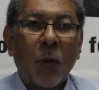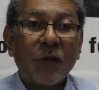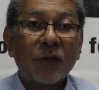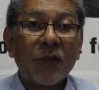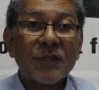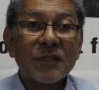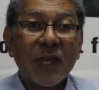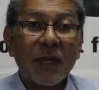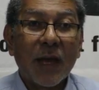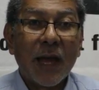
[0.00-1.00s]
whether it
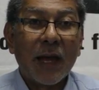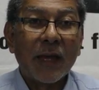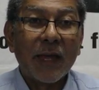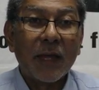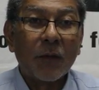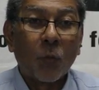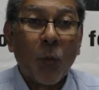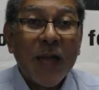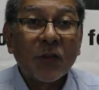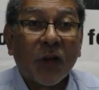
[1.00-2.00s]
is
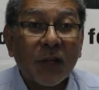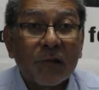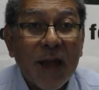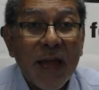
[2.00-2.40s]
white-collar